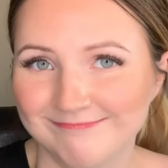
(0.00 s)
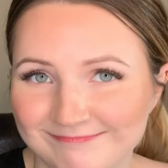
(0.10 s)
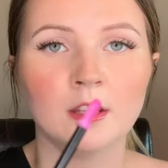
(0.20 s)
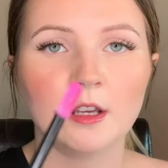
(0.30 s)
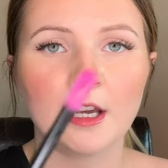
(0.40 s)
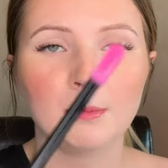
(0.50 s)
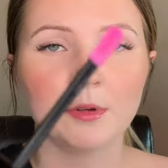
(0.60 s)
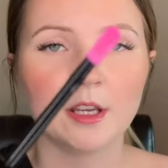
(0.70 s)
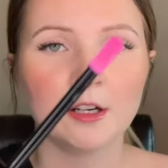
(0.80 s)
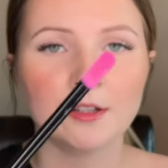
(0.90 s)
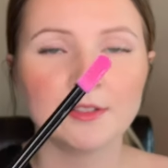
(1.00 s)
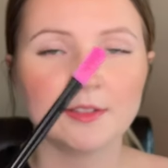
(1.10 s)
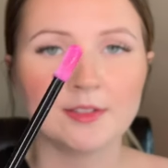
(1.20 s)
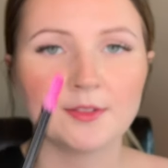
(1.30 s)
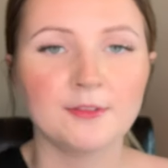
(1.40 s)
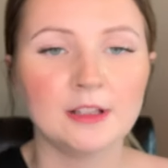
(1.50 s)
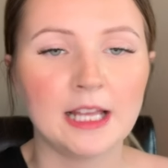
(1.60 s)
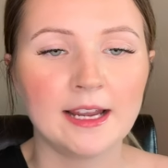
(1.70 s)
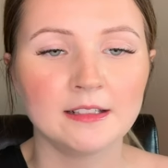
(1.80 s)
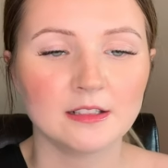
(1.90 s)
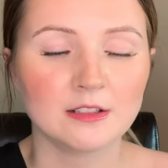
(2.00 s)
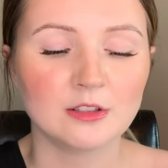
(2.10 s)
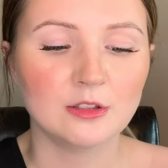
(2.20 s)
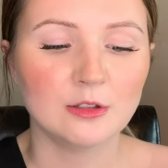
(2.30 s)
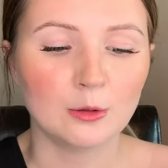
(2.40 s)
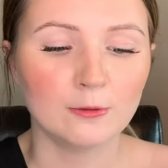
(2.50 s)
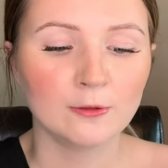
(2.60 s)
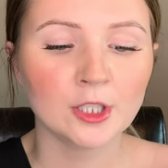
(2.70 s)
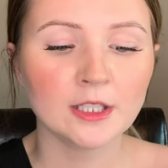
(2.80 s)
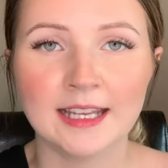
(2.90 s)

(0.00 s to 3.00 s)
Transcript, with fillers: The applicator is this flat doe foot,